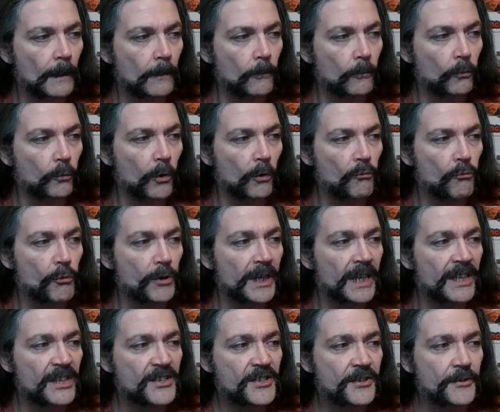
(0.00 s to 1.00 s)
What
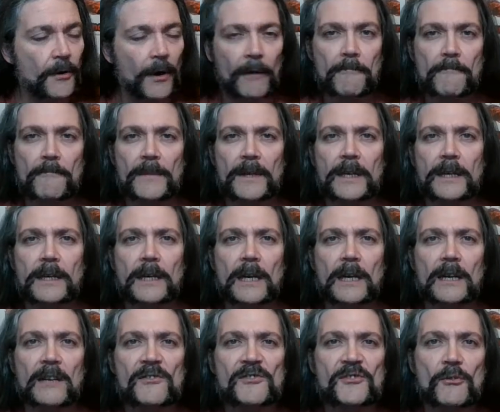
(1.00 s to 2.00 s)
really struck me
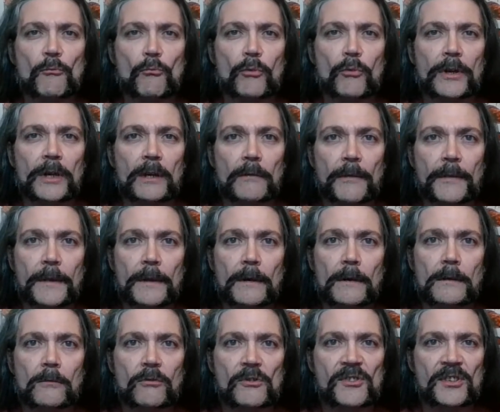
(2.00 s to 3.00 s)
as weird,
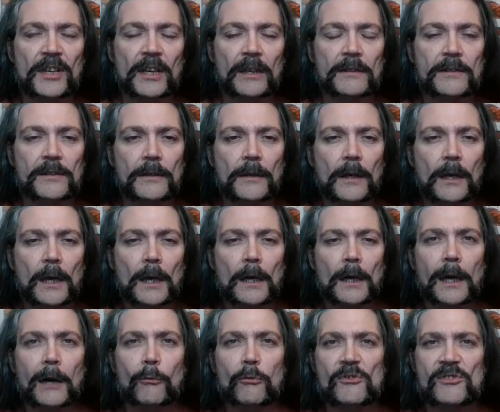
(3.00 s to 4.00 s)
though, was that
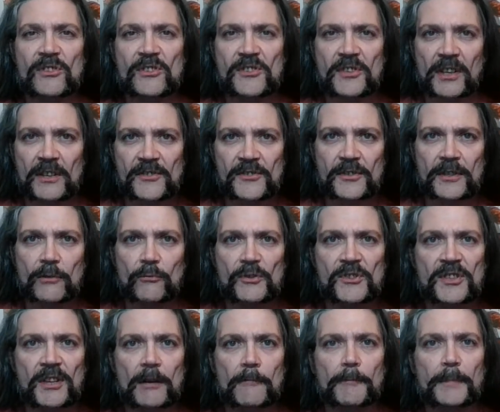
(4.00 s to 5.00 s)
I was discussing it with
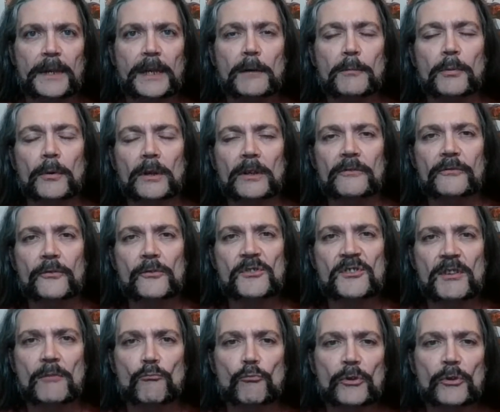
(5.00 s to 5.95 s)
some people. For some